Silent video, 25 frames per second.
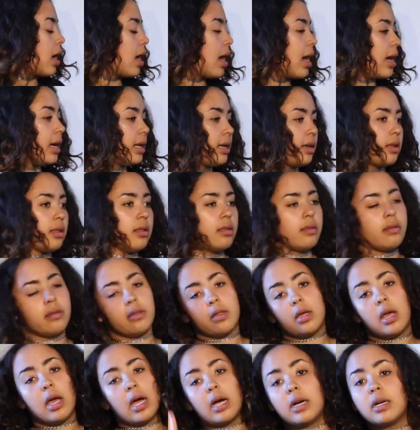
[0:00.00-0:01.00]
and
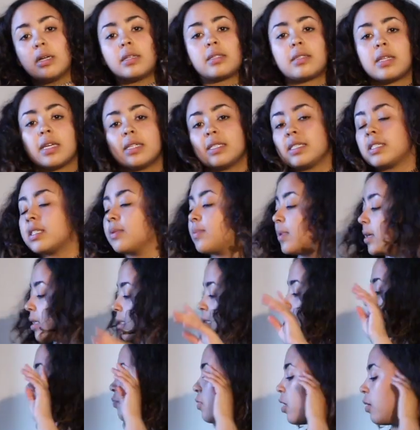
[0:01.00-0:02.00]

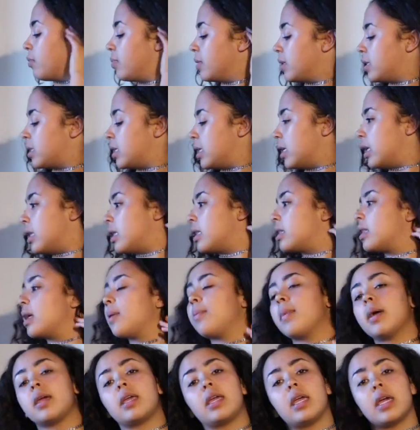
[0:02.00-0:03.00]
Testament, I'll probably see
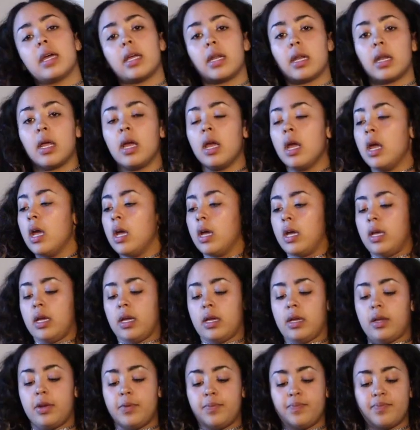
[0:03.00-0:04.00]
them again.
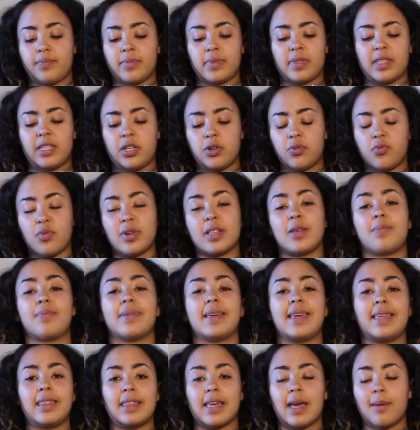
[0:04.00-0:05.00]
They don't really
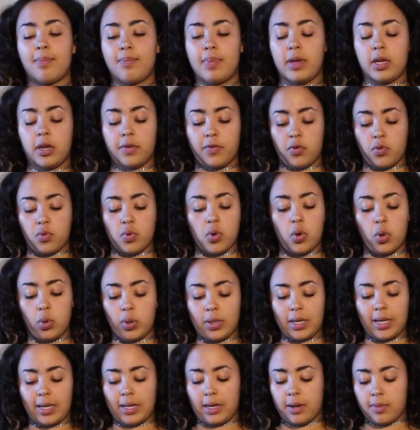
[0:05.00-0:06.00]
play that big of a
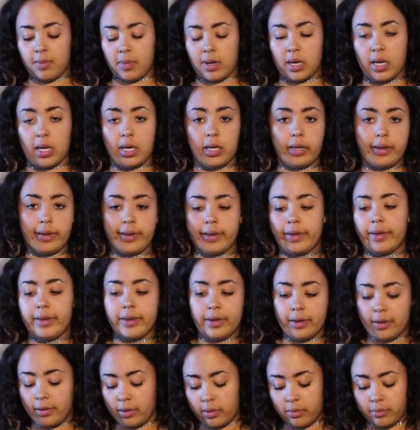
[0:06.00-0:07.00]
role in my
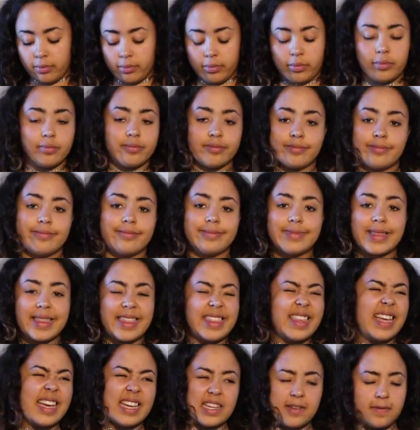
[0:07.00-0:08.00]

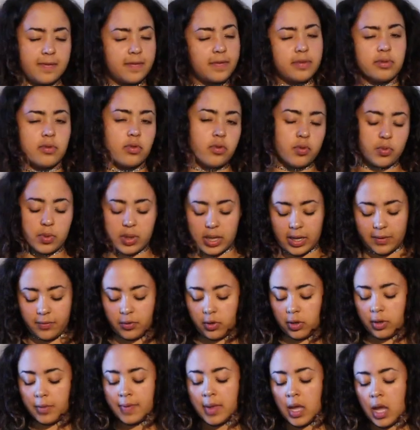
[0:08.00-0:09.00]
life or
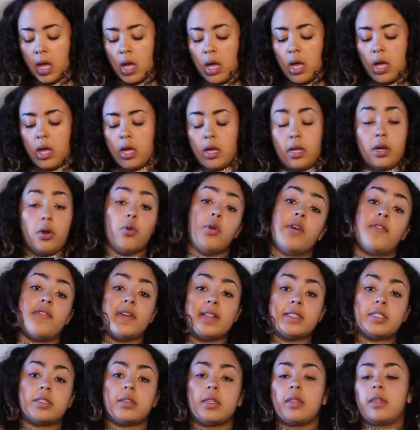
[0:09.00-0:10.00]
whatever. No
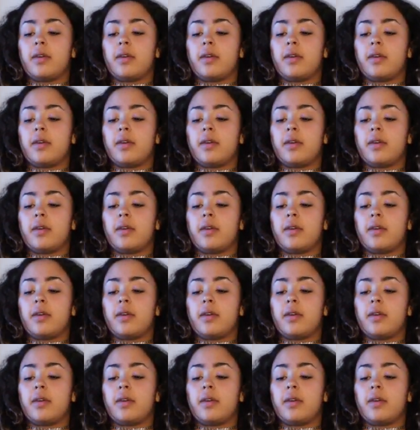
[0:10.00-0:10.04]
offense to